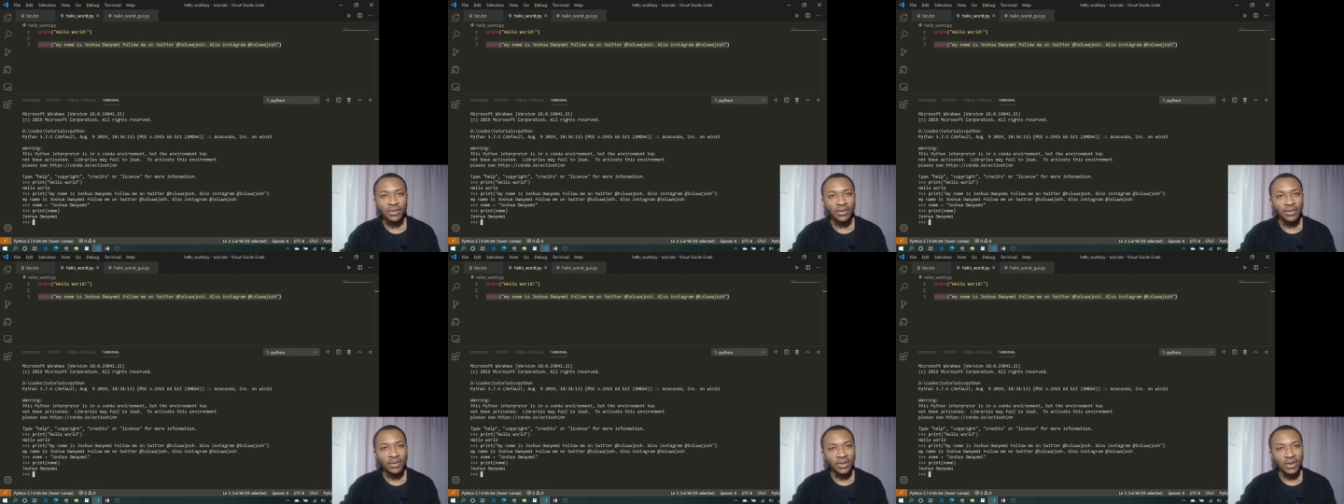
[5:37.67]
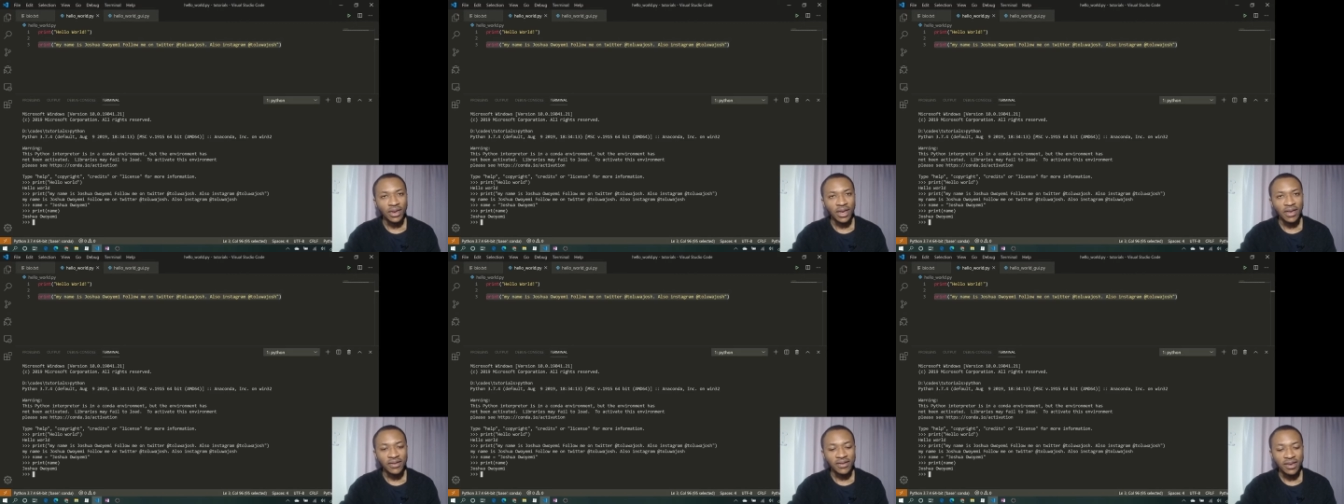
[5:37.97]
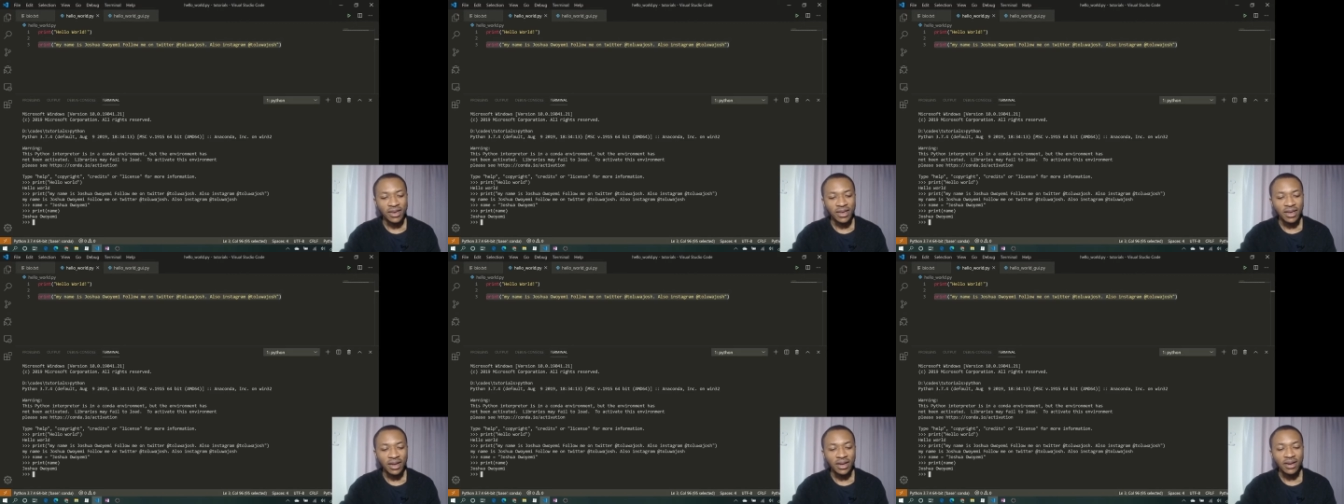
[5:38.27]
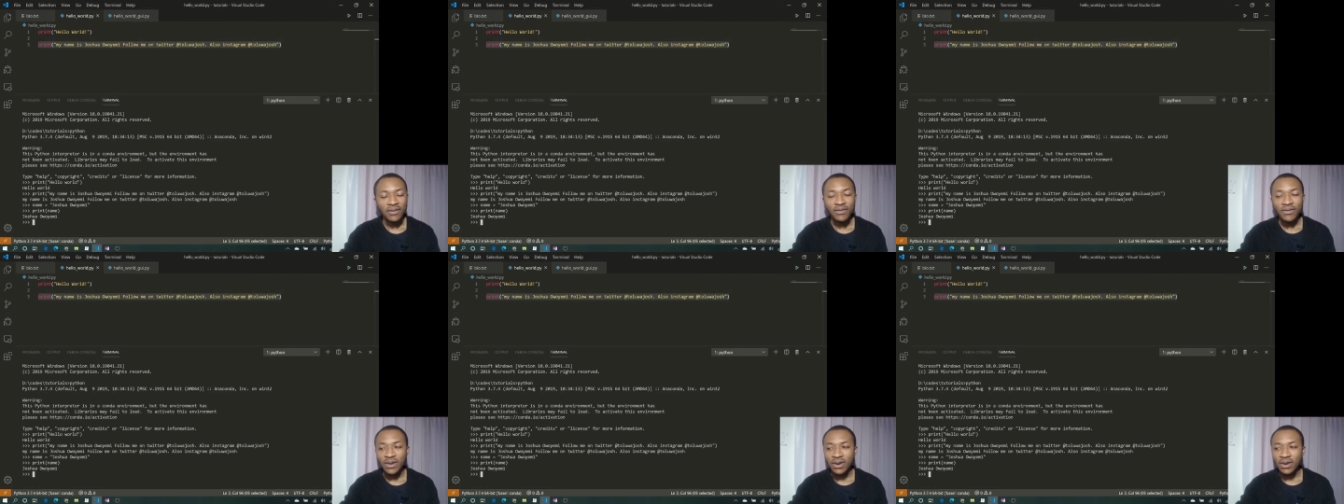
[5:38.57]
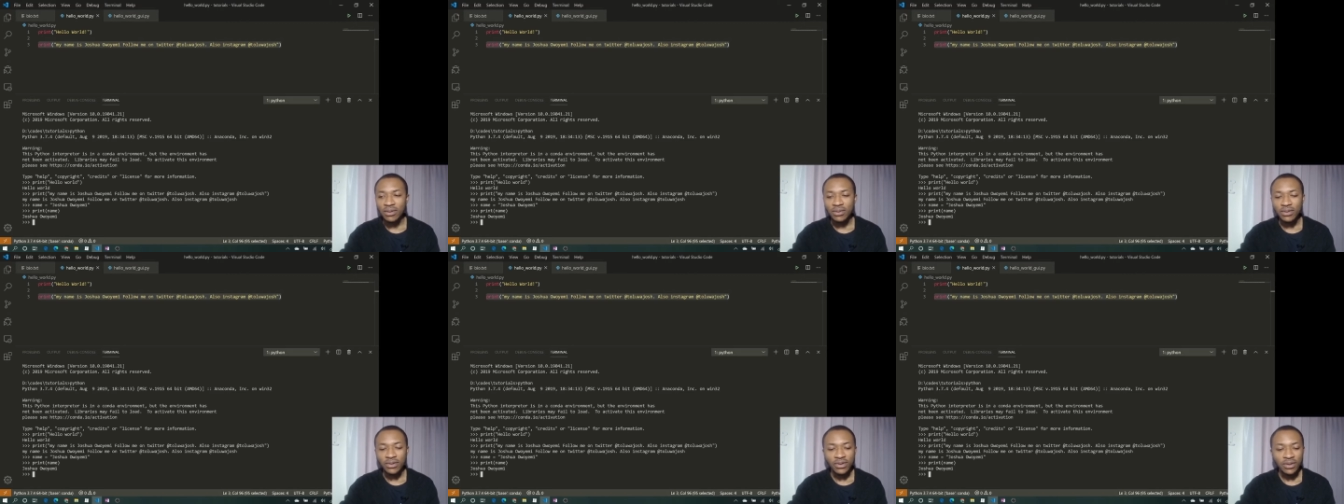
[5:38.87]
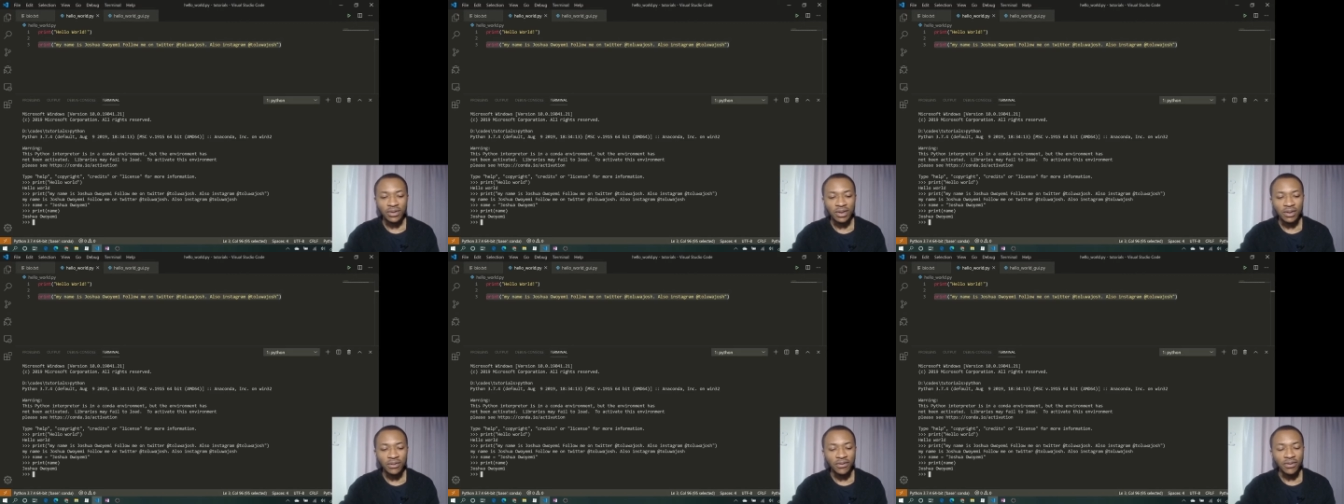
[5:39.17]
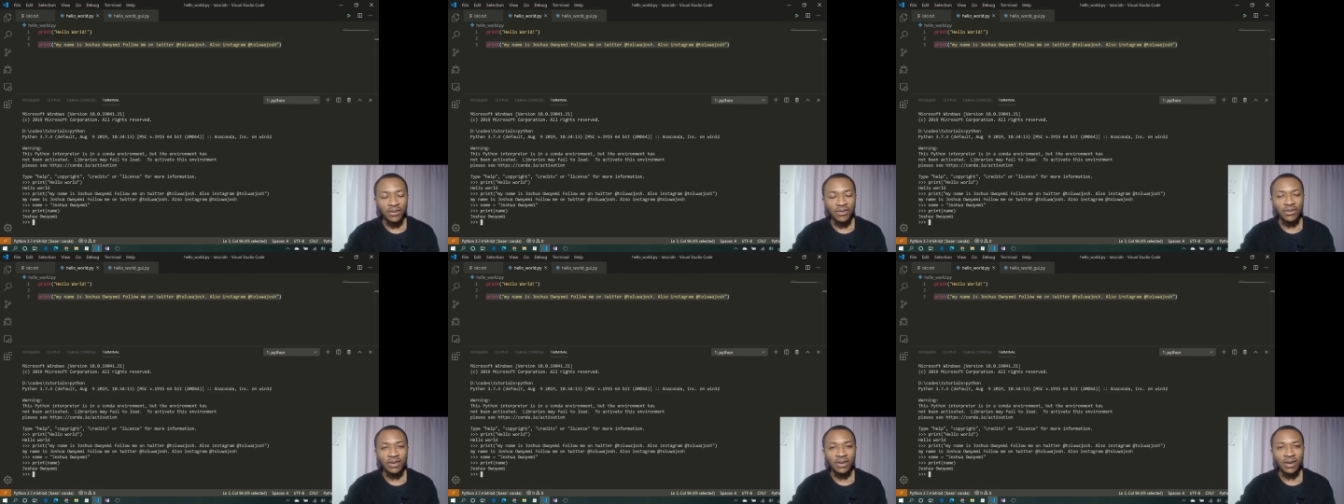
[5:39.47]
You can see that variable. So
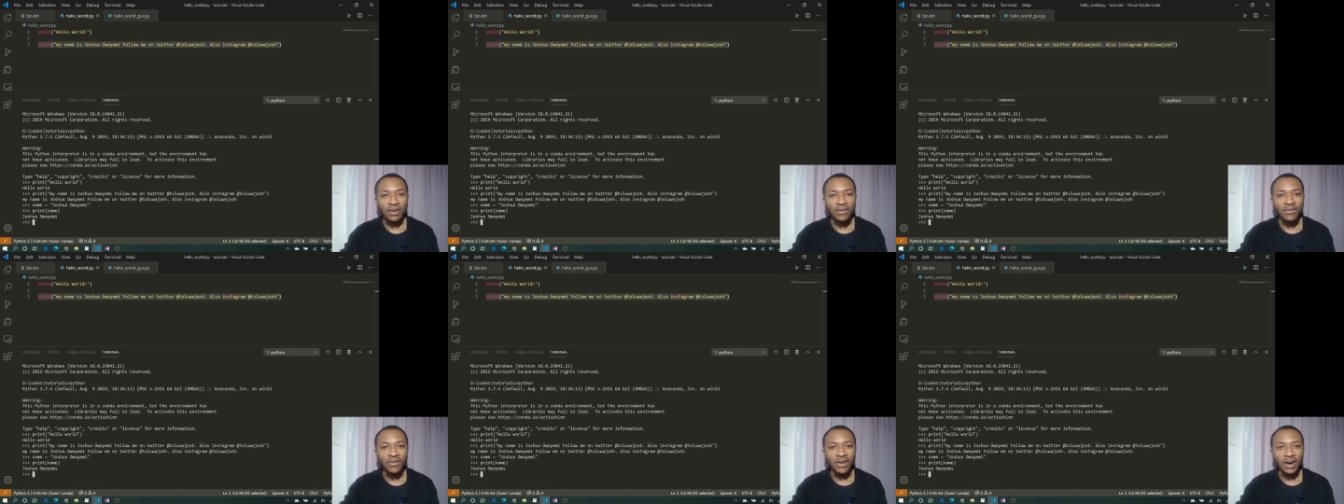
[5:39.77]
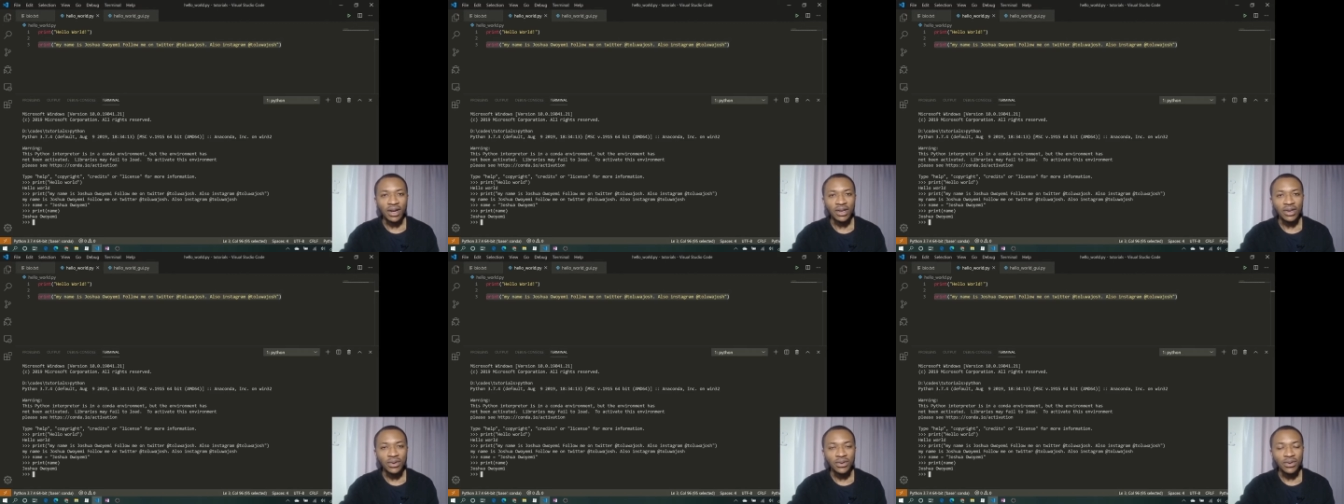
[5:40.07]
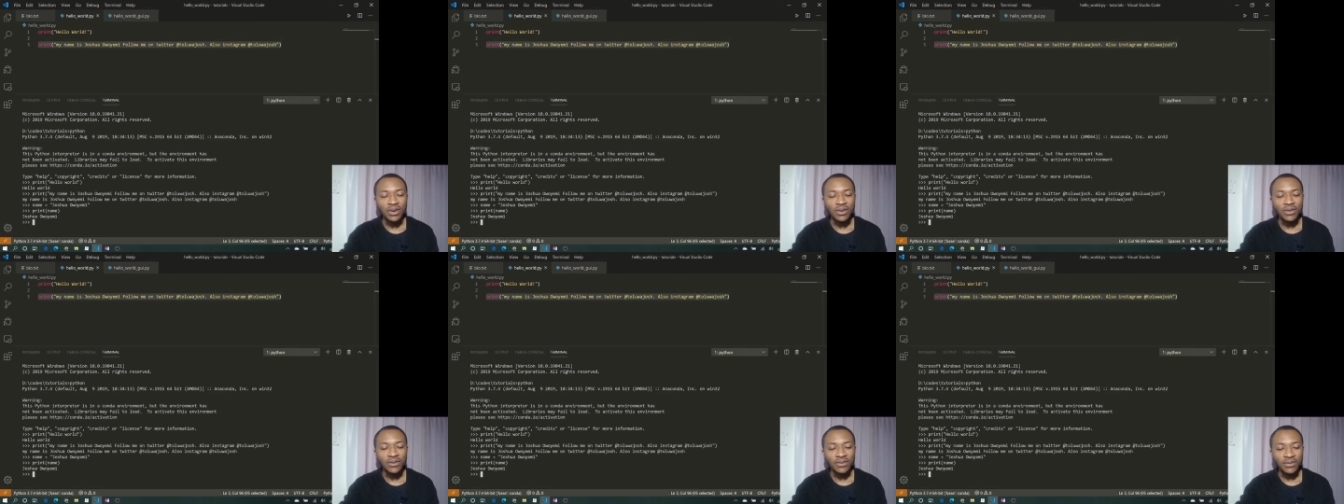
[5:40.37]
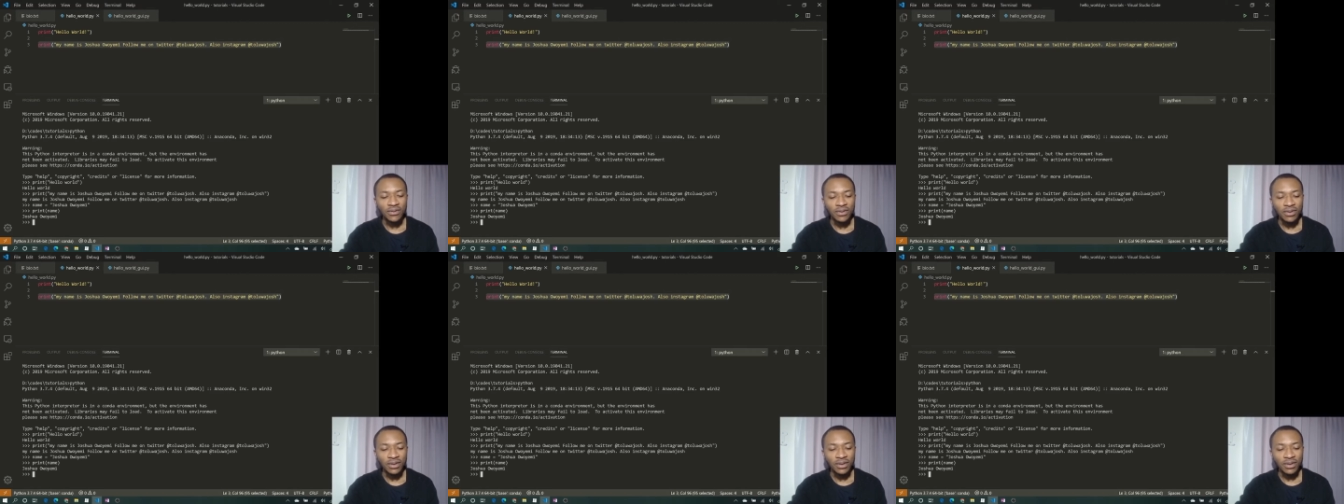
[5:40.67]
the value of